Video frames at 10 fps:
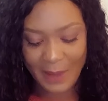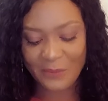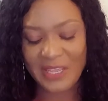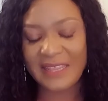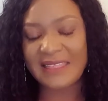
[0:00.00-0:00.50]
I'm
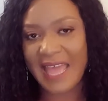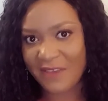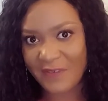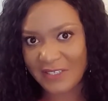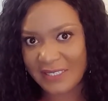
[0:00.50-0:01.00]
bringing
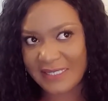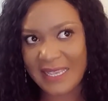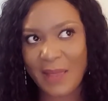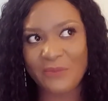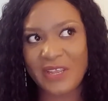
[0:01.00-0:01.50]

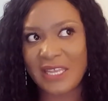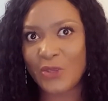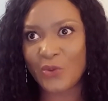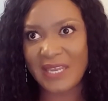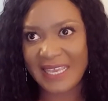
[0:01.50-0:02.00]
diversity, I'm
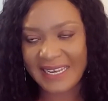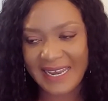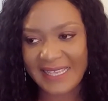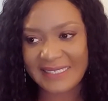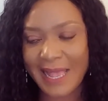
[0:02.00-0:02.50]
bringing
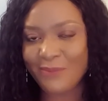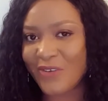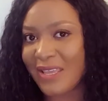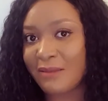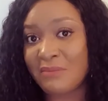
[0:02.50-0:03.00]
uniqueness, I'm
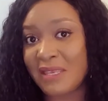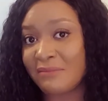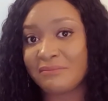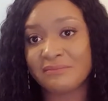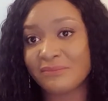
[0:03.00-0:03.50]
bringing
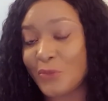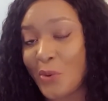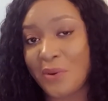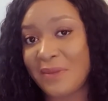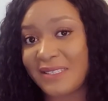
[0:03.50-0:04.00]
me,
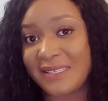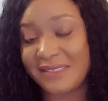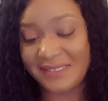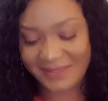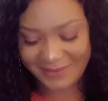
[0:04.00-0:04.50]
Dora
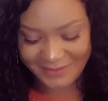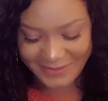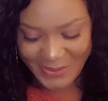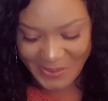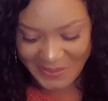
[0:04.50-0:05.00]
Martins.
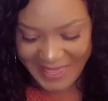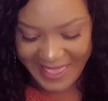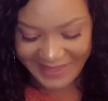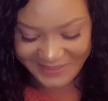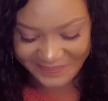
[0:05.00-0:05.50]

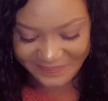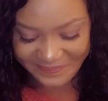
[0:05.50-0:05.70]
Okay,